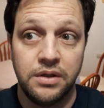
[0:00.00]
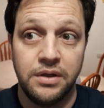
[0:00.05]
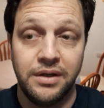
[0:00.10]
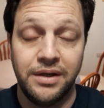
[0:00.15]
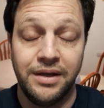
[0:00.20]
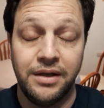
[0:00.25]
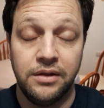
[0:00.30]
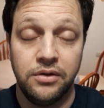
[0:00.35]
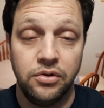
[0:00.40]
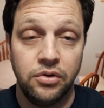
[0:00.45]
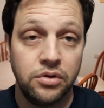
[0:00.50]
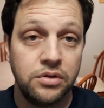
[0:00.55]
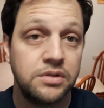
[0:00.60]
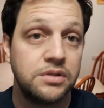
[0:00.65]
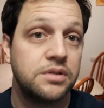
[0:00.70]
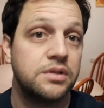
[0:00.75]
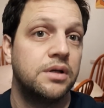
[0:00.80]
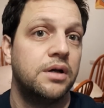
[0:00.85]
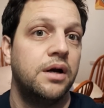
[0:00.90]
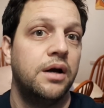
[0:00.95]
It
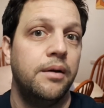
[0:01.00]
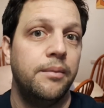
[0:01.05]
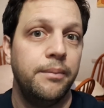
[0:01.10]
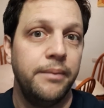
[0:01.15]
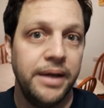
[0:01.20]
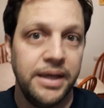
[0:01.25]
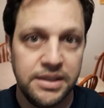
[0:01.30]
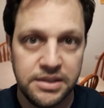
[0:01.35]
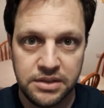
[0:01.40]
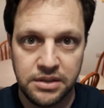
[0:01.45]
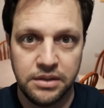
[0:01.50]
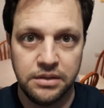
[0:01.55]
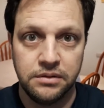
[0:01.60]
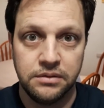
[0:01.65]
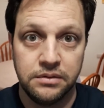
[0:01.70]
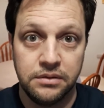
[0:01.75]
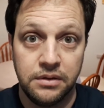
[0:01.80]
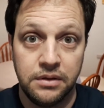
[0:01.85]
looks amazing.